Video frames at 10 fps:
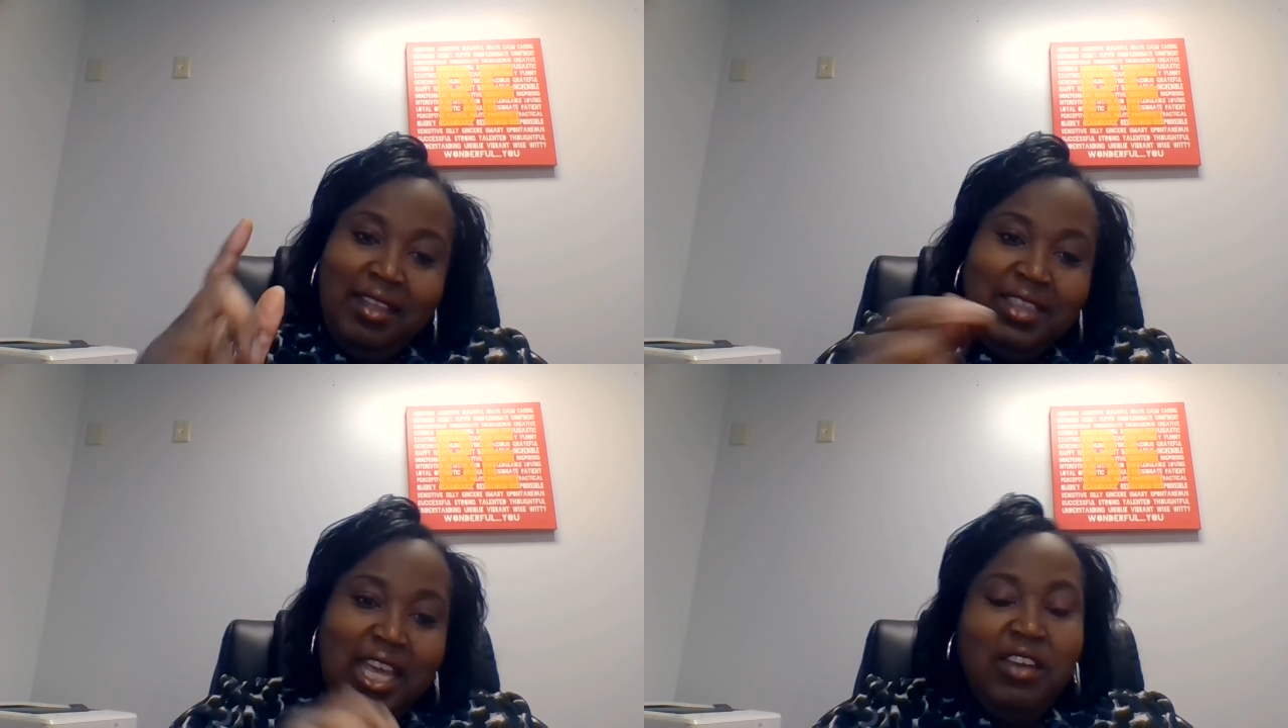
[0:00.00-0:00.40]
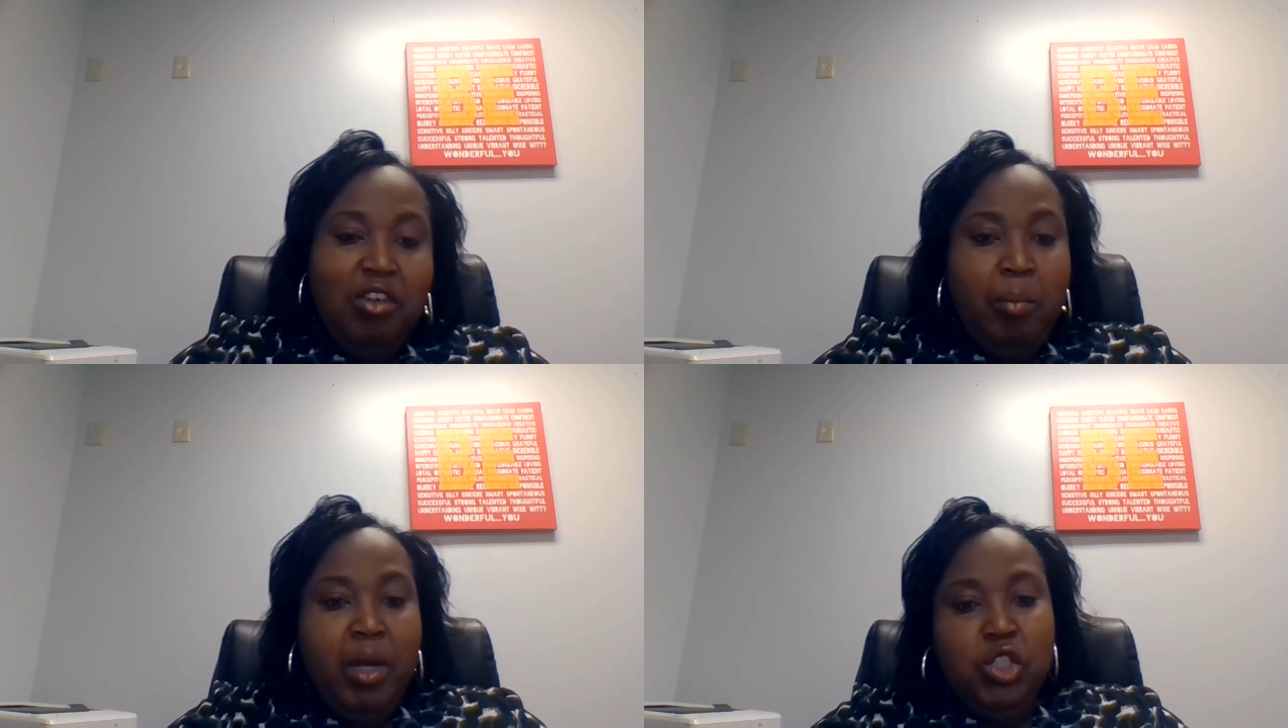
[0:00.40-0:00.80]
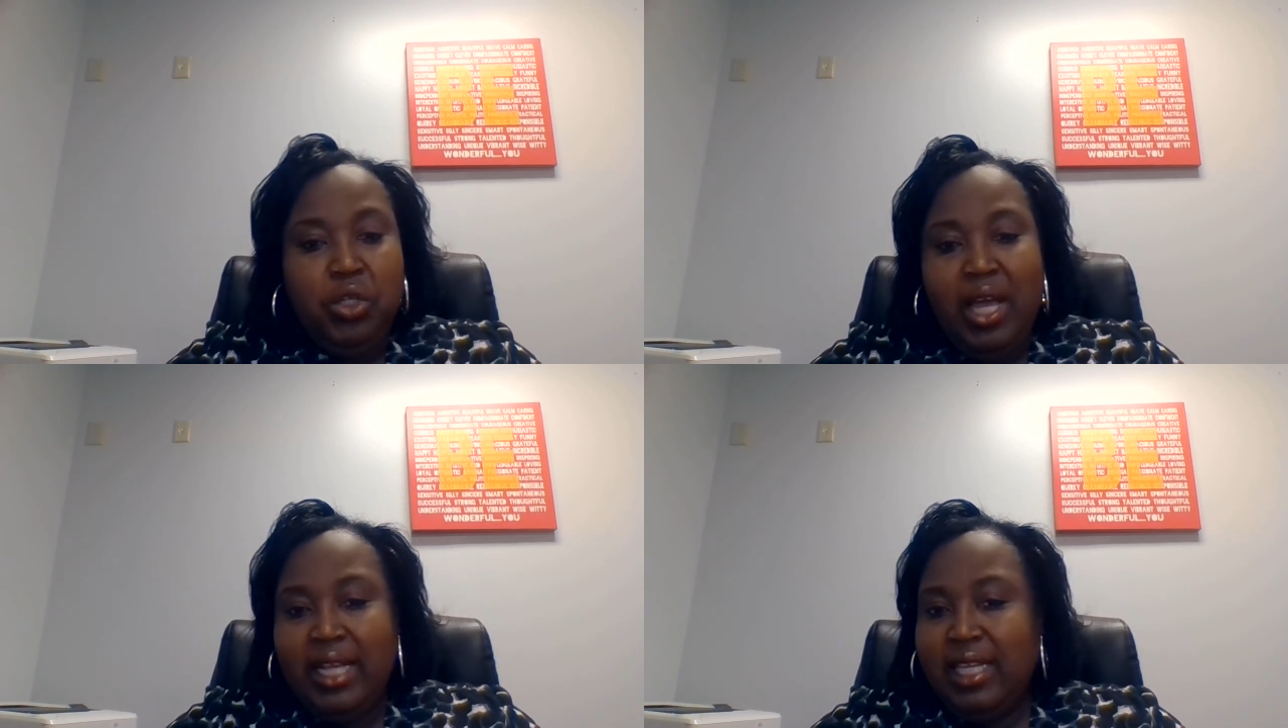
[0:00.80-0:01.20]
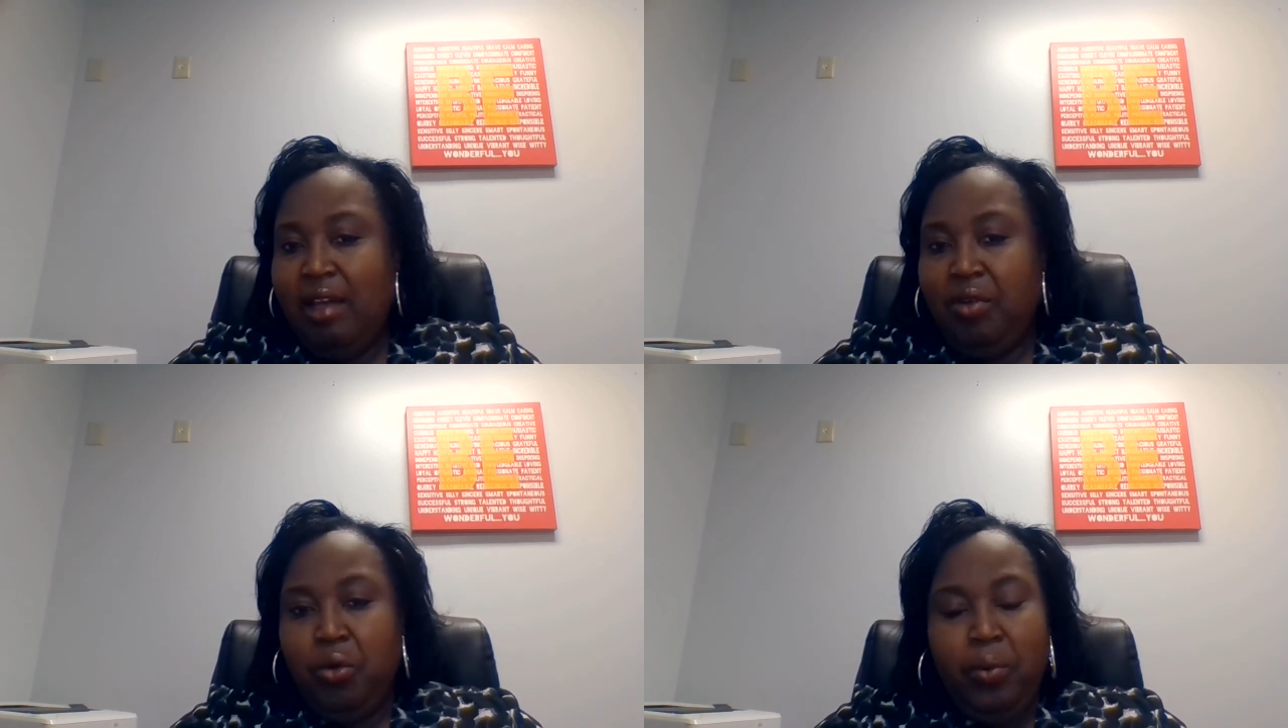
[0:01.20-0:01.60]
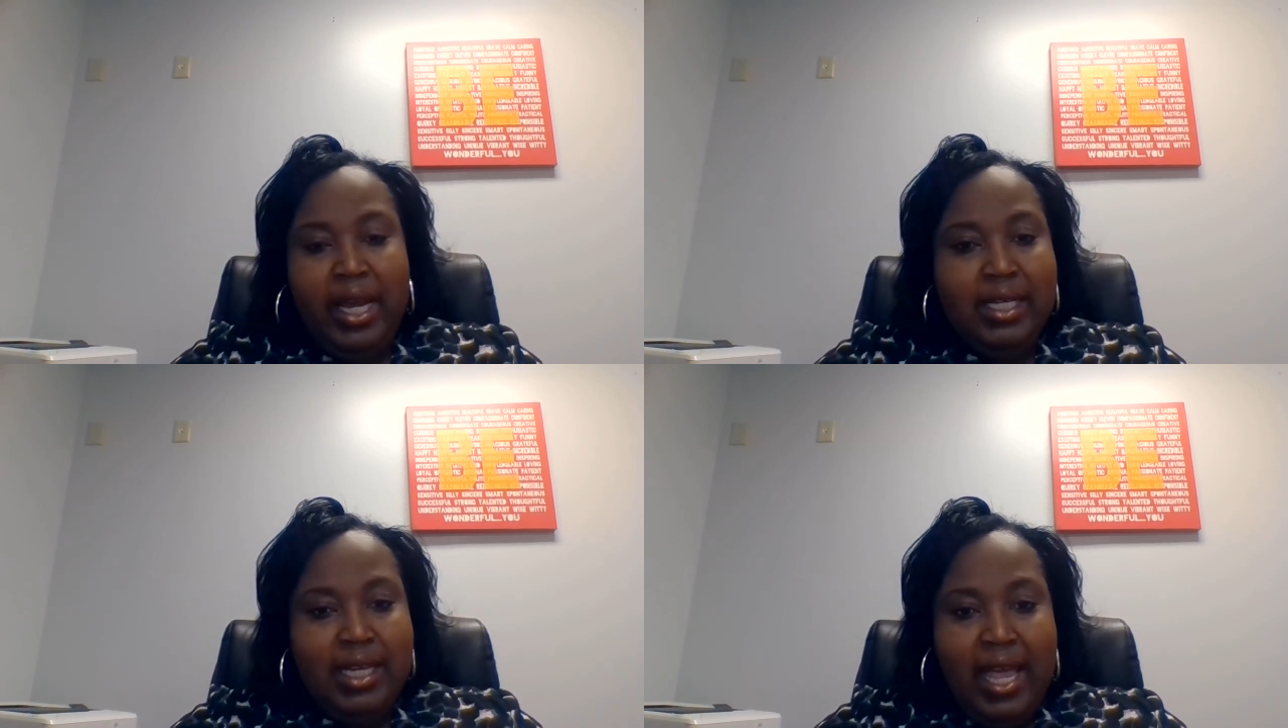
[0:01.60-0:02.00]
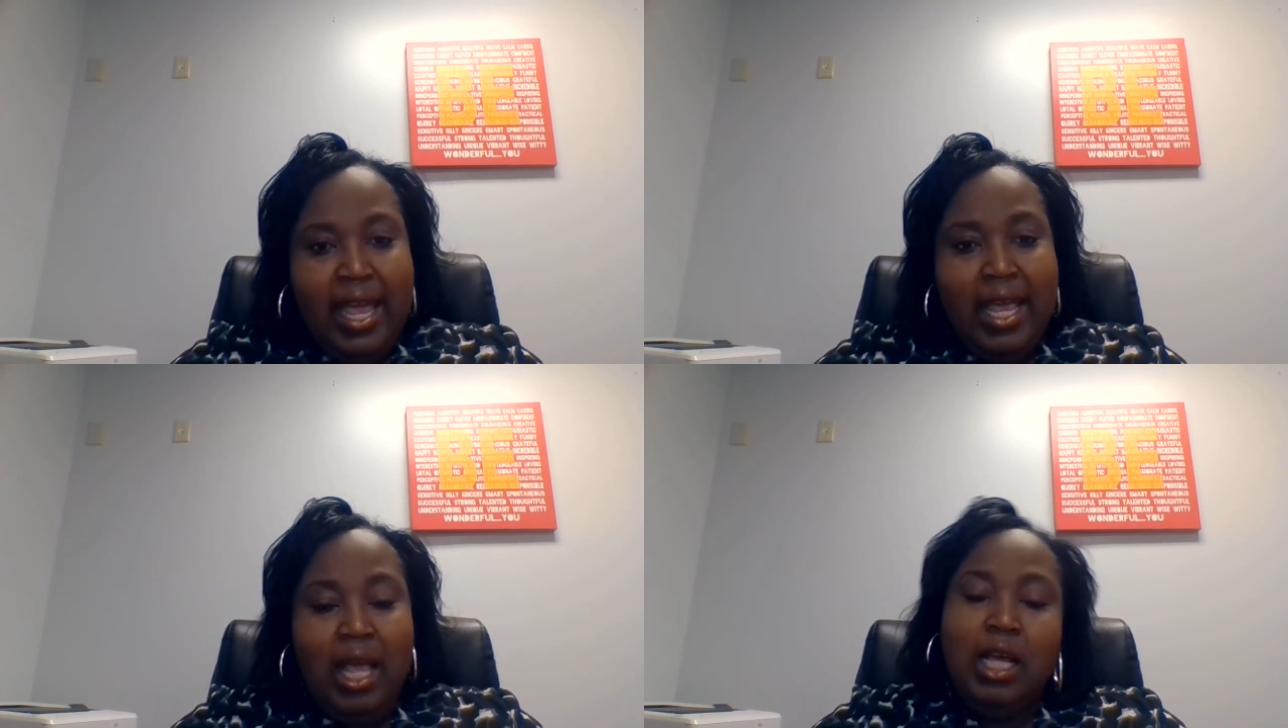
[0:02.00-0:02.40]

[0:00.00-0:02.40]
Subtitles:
Thank you very much. You guys have a great day.